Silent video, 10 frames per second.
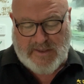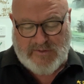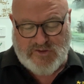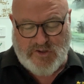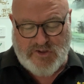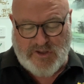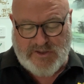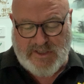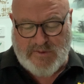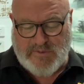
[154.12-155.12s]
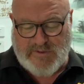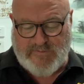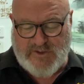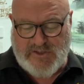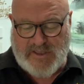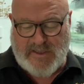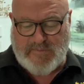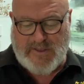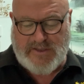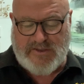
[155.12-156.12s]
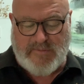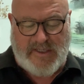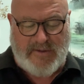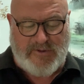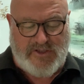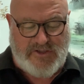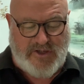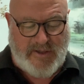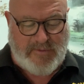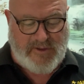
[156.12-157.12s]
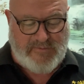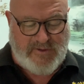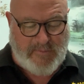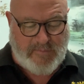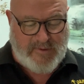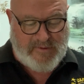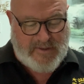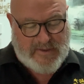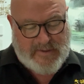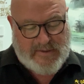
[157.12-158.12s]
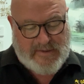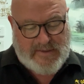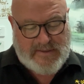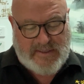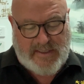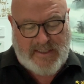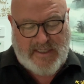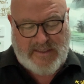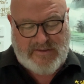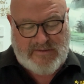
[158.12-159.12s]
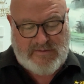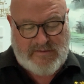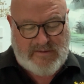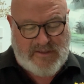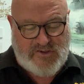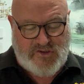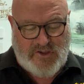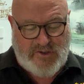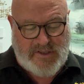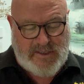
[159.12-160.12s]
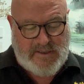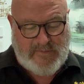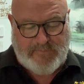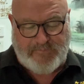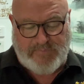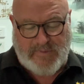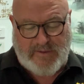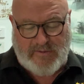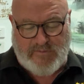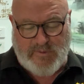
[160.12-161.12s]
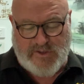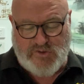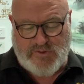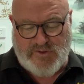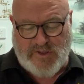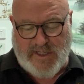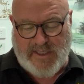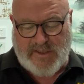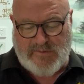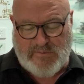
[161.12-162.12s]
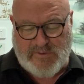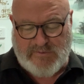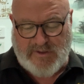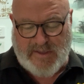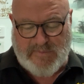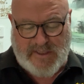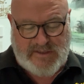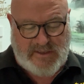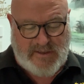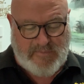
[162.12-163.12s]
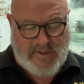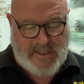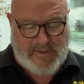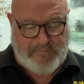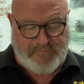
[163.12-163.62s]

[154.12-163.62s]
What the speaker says: Chu Shong Tin was officially admitted to become a disciple of Yip, setting out his journey of Wing Chun training with Grandmaster Yip Man.